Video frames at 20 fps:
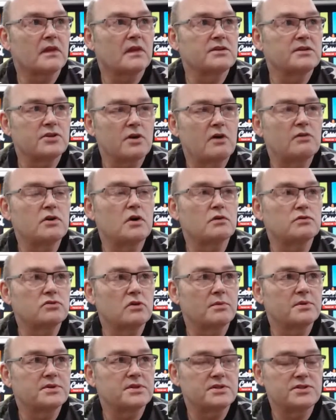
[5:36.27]
So I wrote to
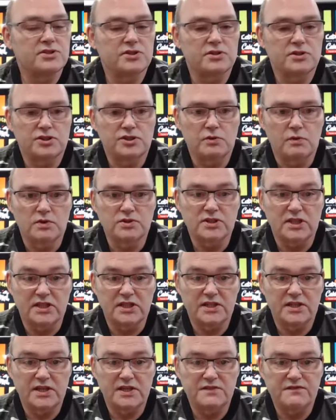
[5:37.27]
them. I said, do you want any
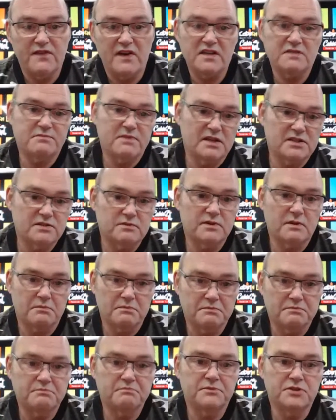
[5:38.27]
of these face masks?
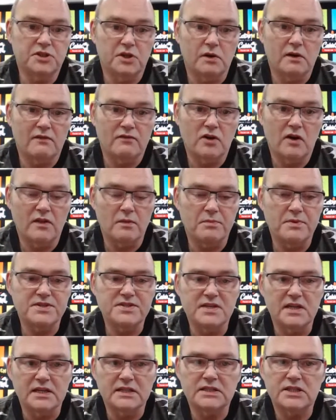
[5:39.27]
You know, I've got the
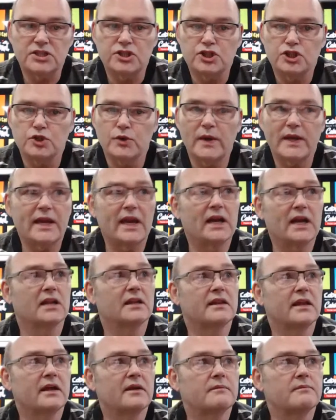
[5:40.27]
facility to do it, kind of
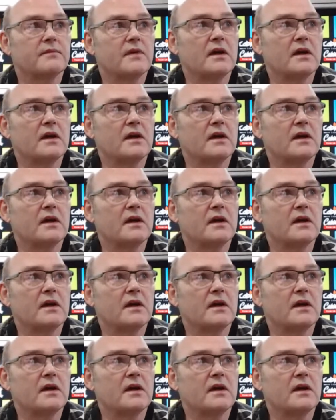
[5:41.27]
thing.